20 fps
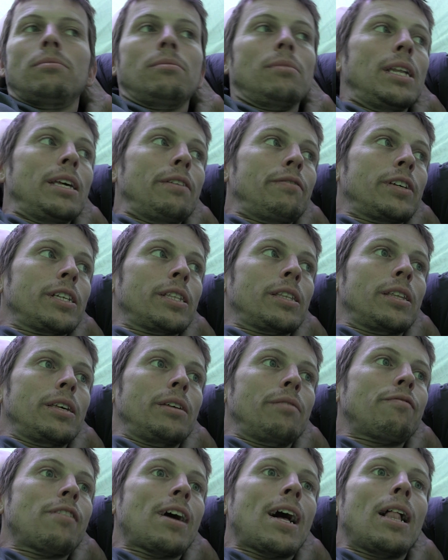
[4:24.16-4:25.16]
leaving
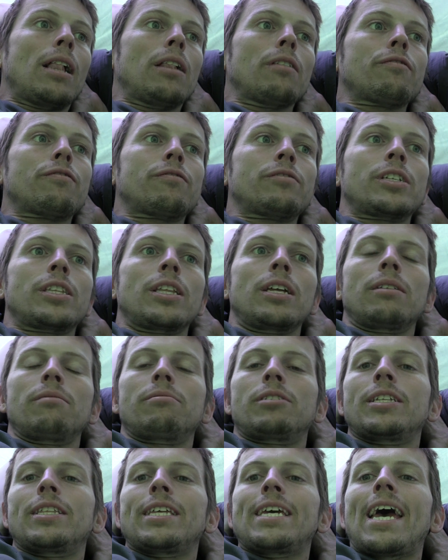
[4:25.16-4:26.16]
the valve
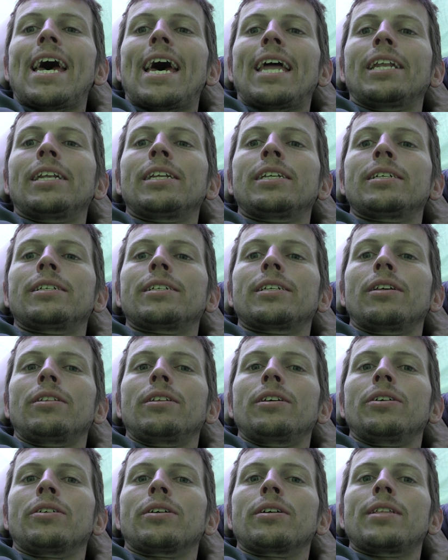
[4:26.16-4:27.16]
to the end so
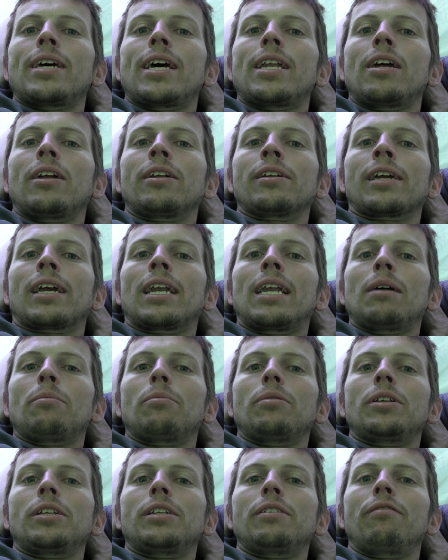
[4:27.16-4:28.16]
that you can then unclip
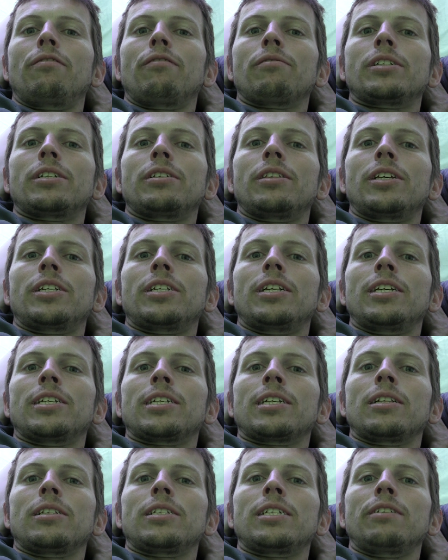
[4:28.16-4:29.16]

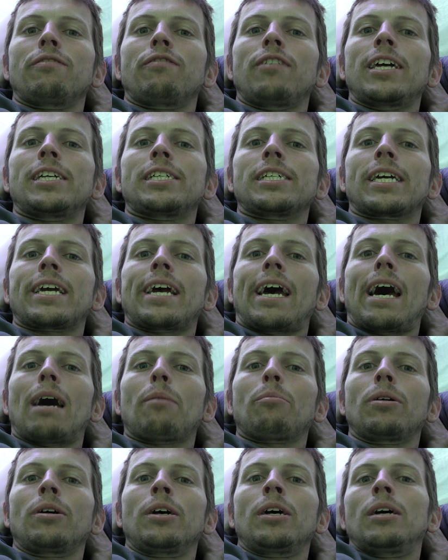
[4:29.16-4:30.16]
this little deflator cap
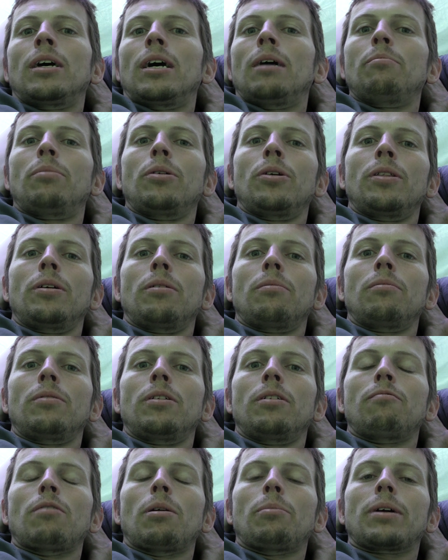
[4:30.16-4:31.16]
and put
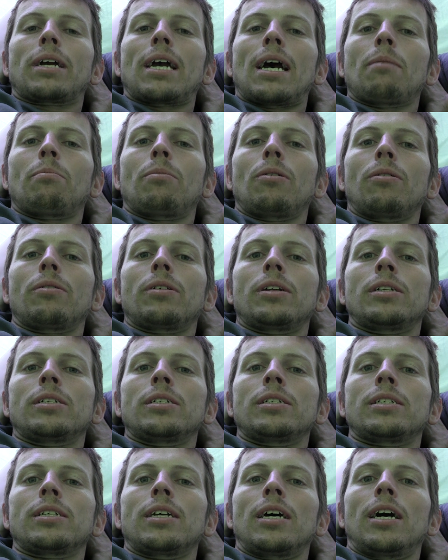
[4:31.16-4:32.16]
the rubber cap on,
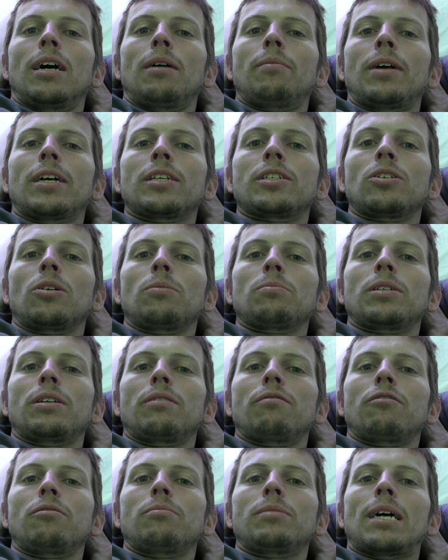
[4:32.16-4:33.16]
and that stops
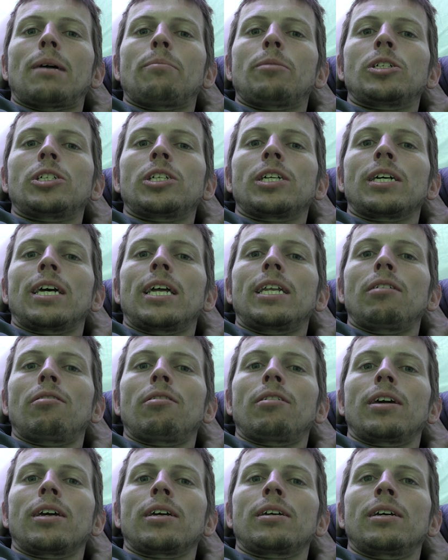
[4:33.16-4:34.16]
it from damaging
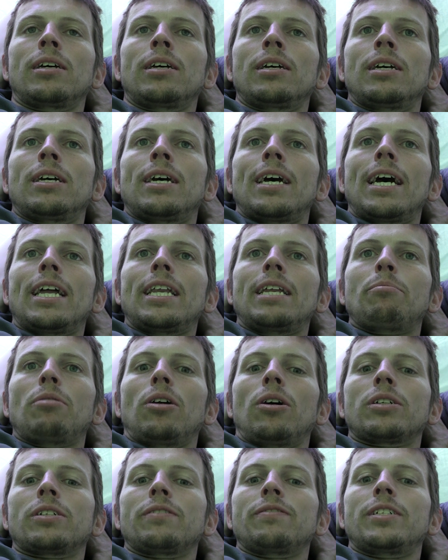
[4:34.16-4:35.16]
any
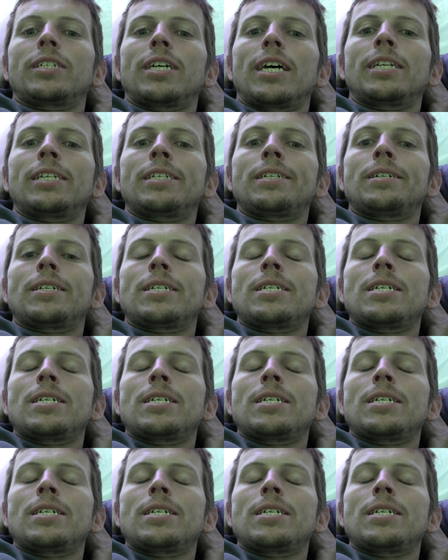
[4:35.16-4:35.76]
part of the tent.